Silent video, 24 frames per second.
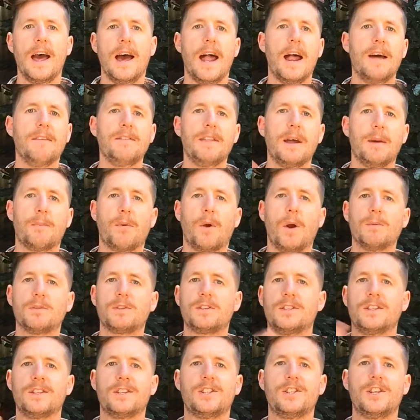And having that
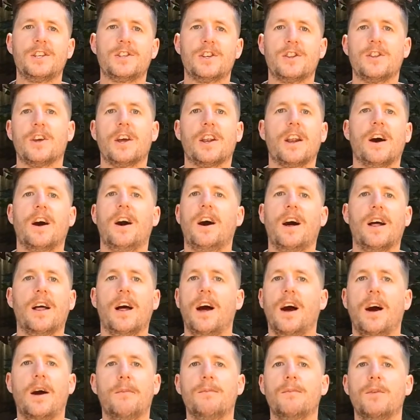promise and decision that
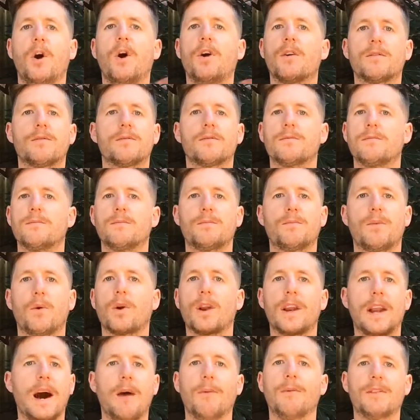I'm not
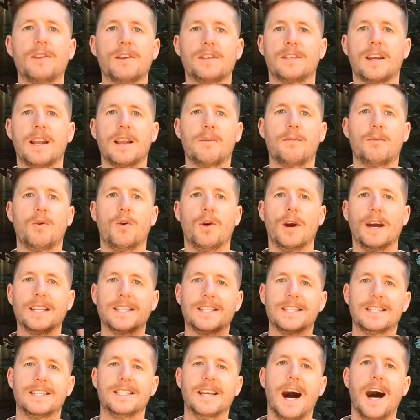putting up with this anymore.
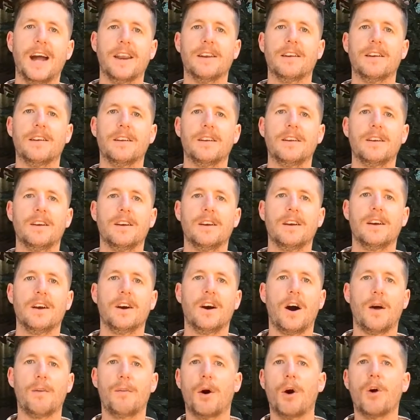It's done.
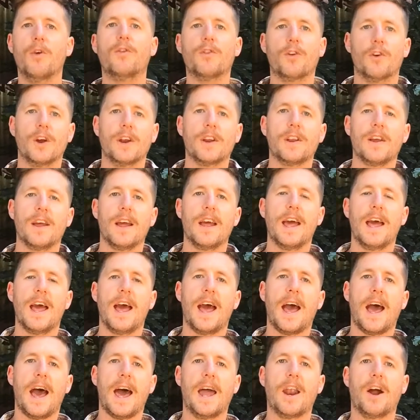I'm over it.
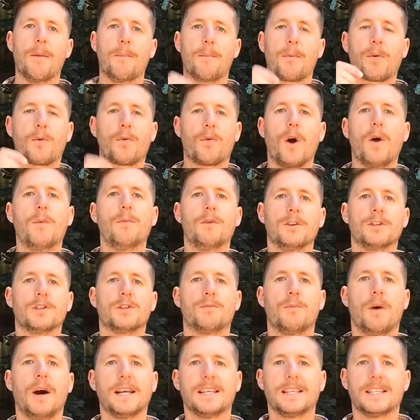And I
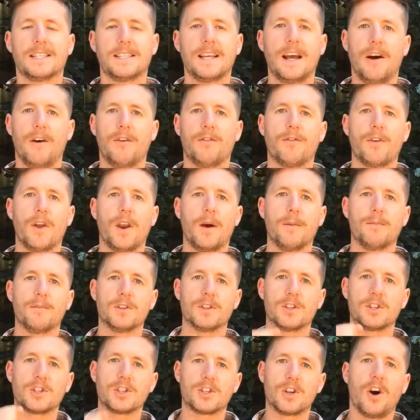promise myself, and I'm
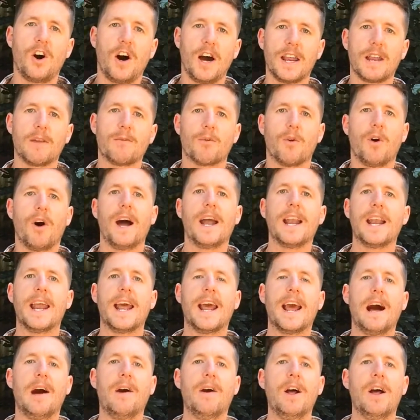deciding right
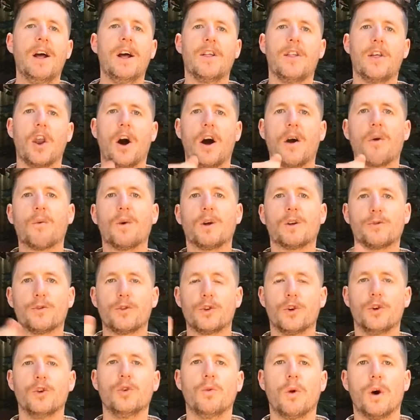now that I will
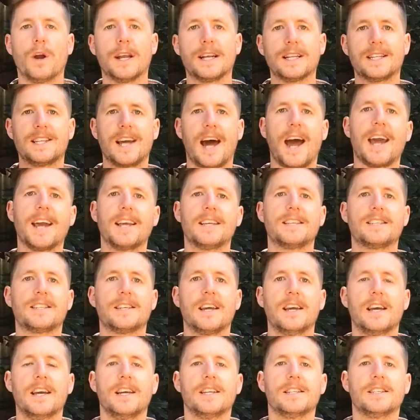do what it takes
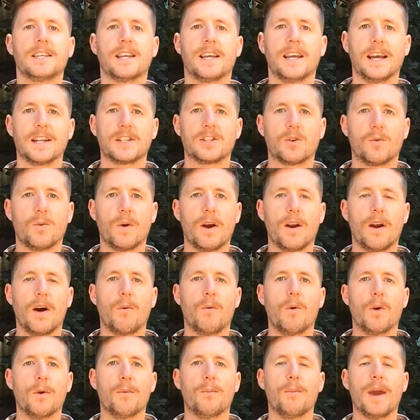to get to where I
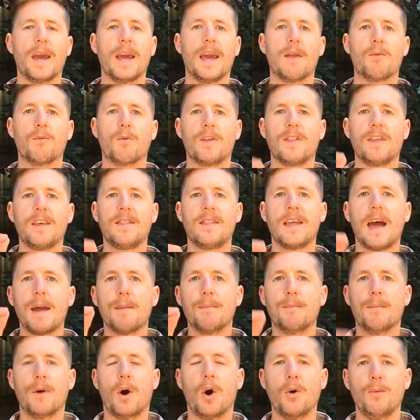want to be. And within
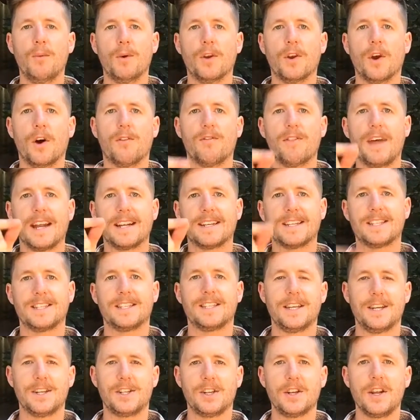that moment of that
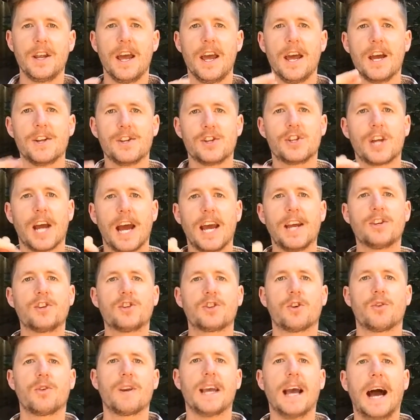decision, change
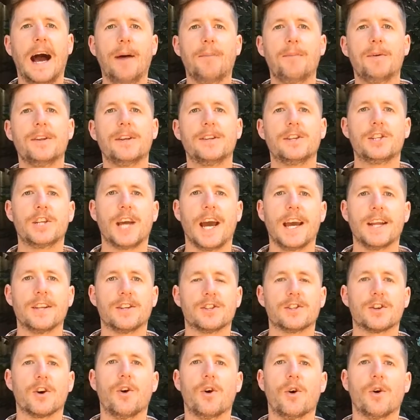has already happened and change
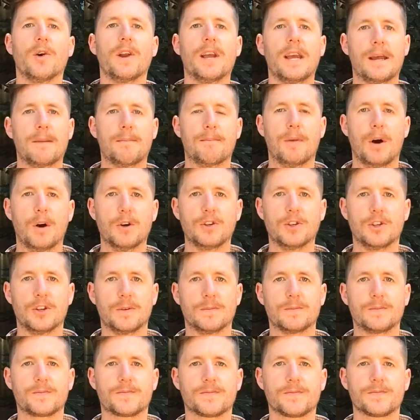is already in
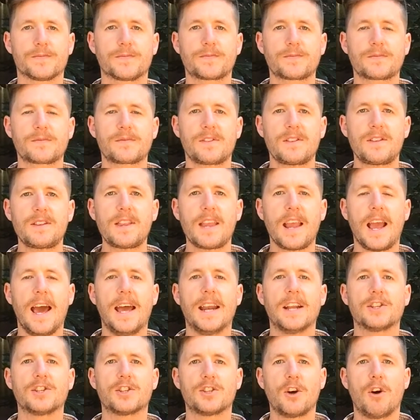motion.
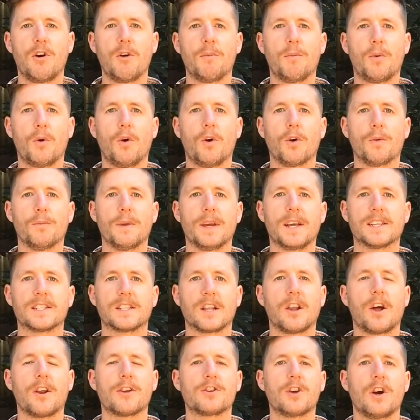And it's so important because
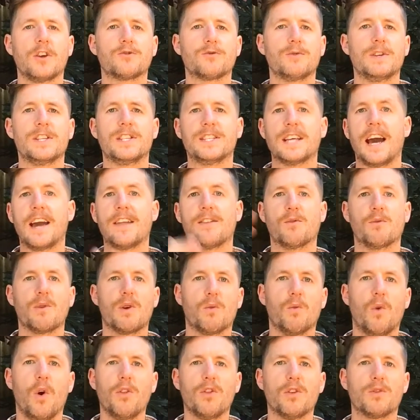a lot of times we say that
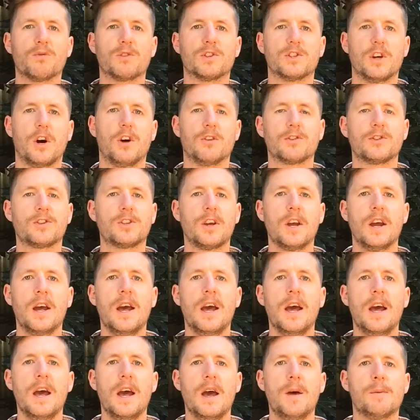we want the results,
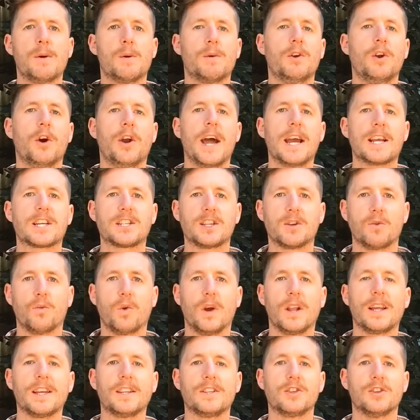but we're not actually
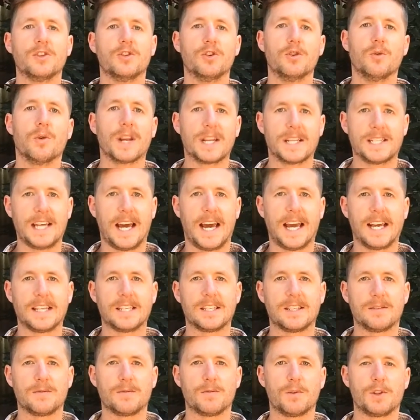willing to do what it
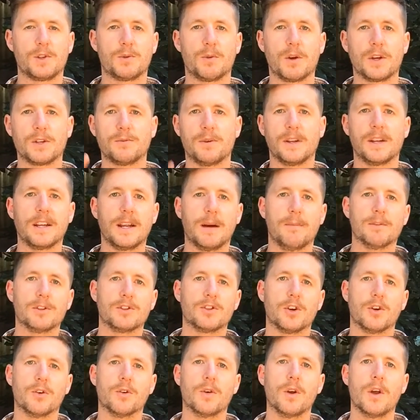takes. Which brings me to number
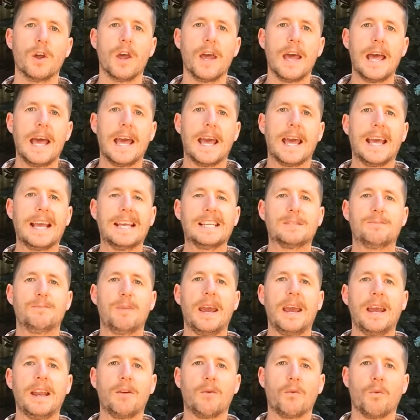2, is
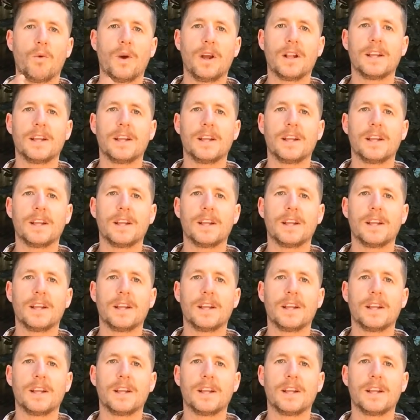being